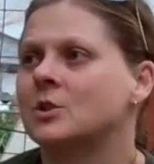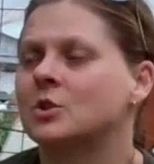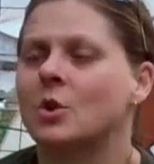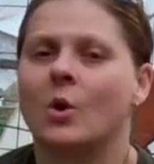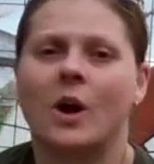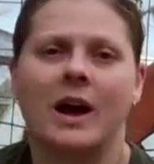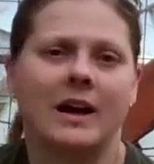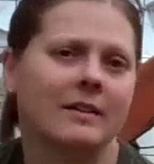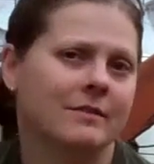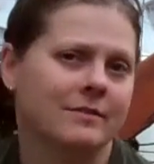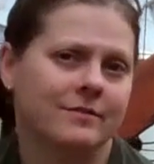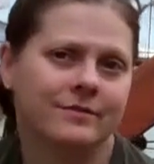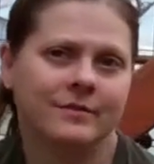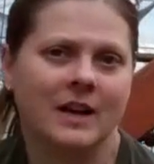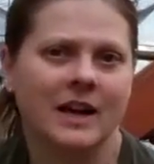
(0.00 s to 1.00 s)
So
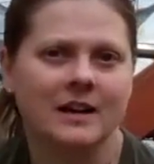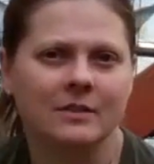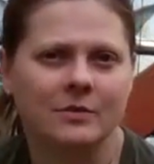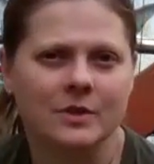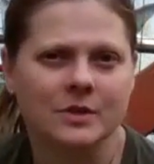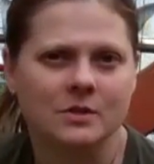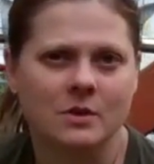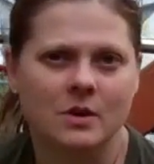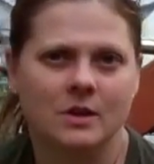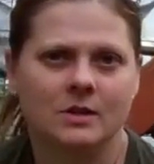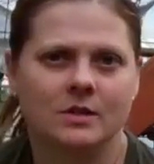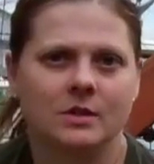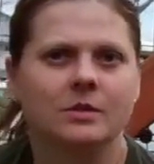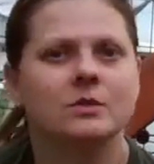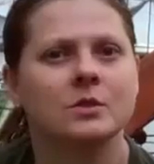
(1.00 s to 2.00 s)
I've kind of
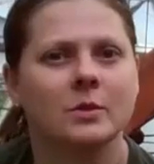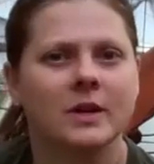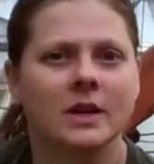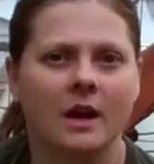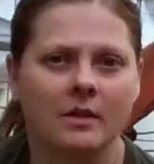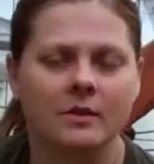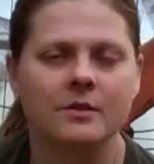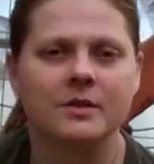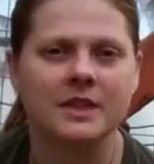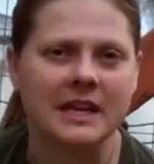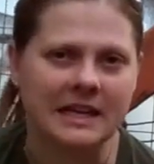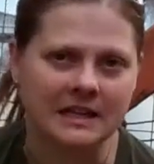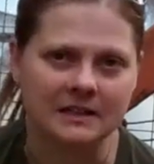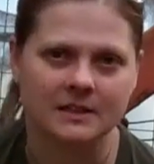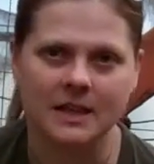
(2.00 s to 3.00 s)
resorted to doing other
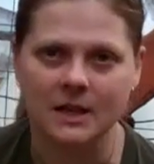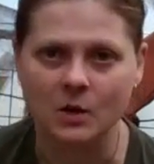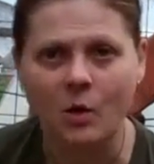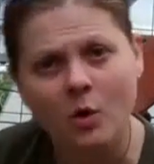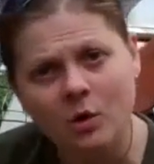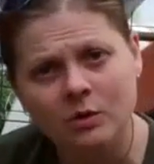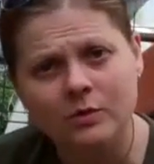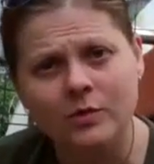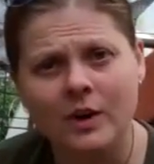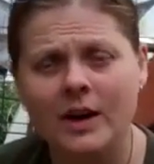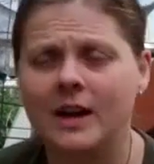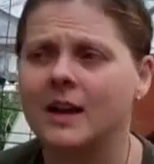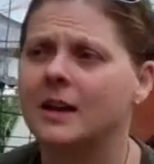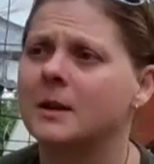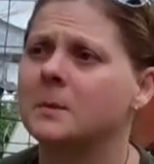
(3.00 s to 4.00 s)
things like cold
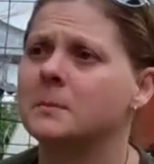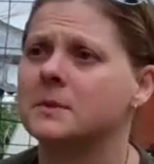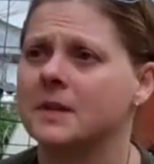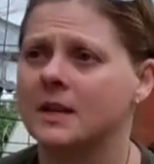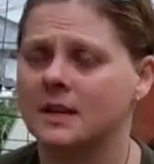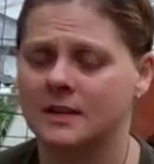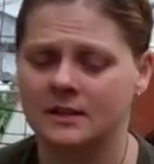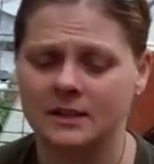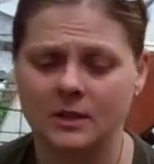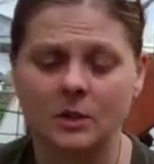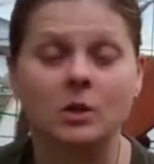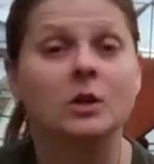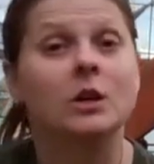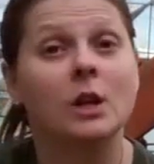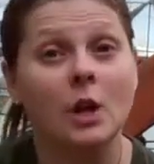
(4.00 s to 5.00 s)
frames and
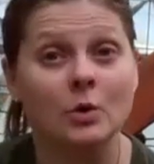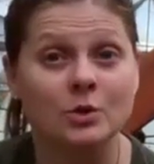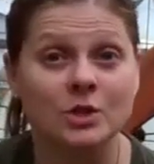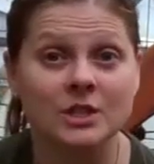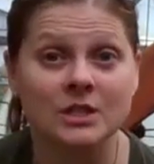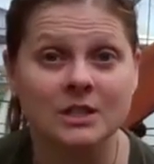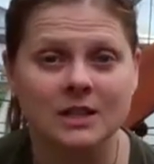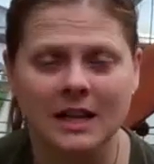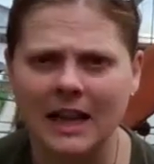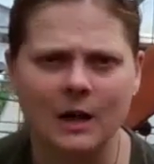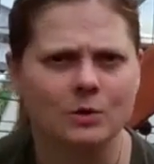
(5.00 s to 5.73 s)
little cloches.